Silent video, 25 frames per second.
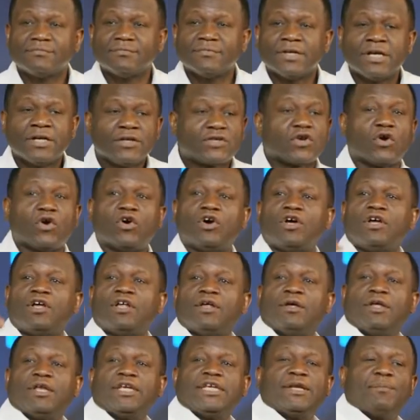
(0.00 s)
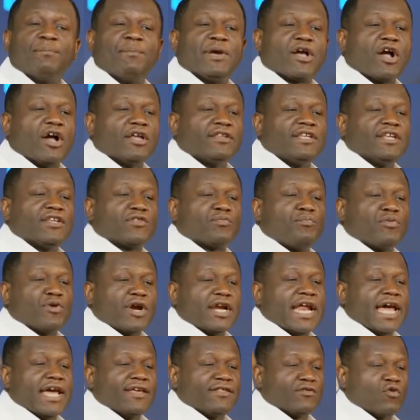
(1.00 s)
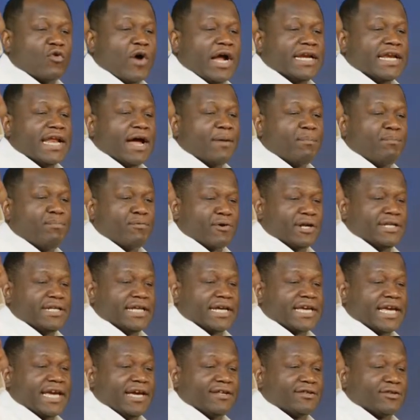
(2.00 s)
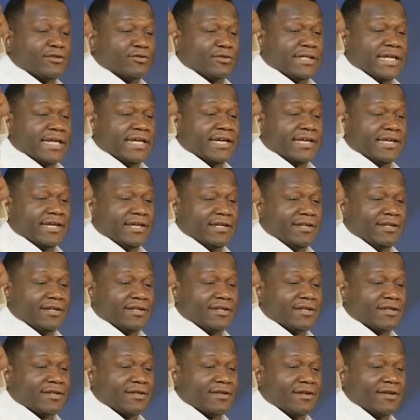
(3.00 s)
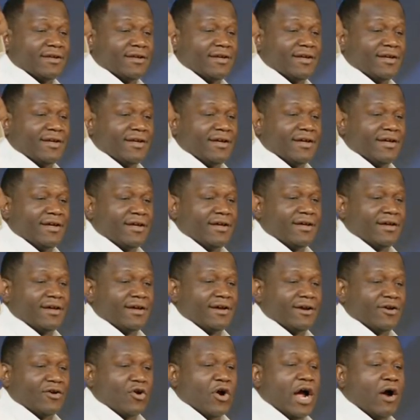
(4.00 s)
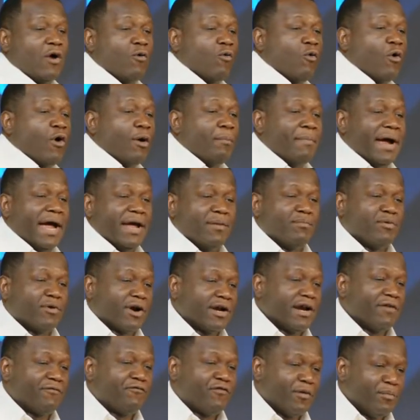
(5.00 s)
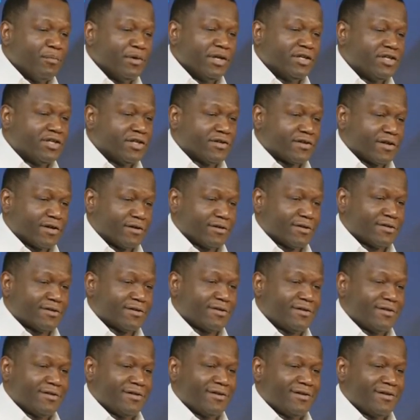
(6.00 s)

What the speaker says: So, because this brother is the one that brought the case, you think he's, go and warn my brother for me, Jesus.